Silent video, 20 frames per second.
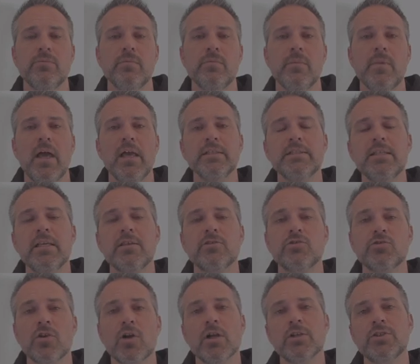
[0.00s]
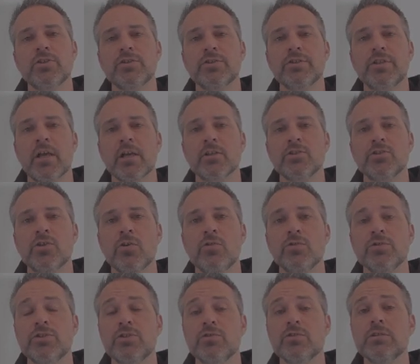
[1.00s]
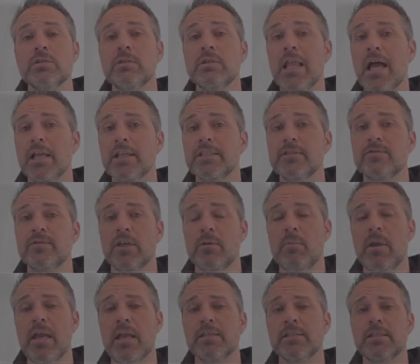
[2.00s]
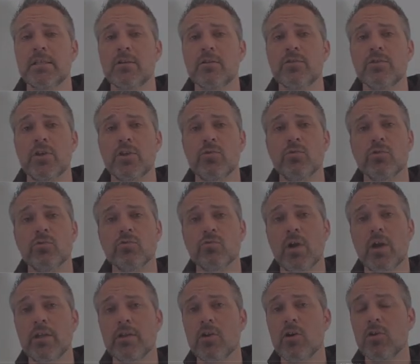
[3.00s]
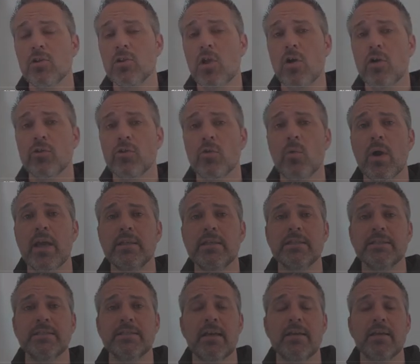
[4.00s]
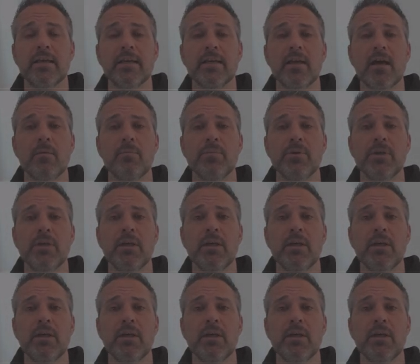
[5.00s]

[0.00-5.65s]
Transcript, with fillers: As the instructions text shows, there's lots of commands here that you will run along the way to setting it up,